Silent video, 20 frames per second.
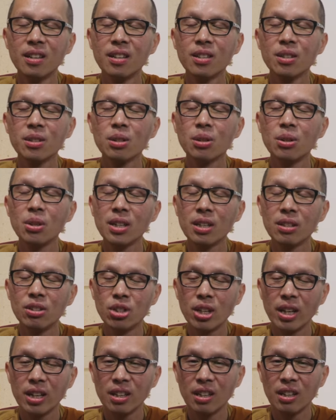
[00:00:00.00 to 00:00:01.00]
So you can
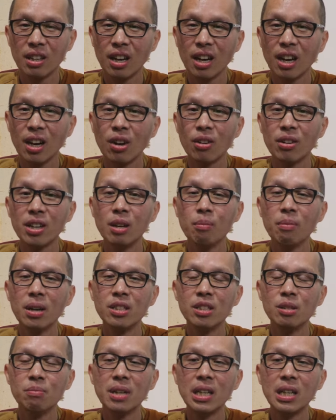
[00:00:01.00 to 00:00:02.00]
check it out in
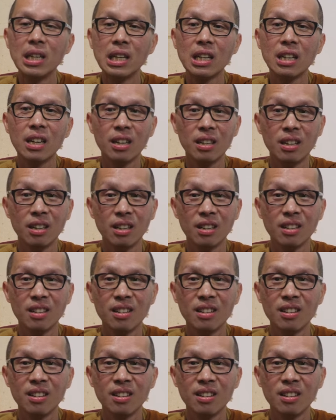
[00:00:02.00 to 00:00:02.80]
Majjhima Nikaya.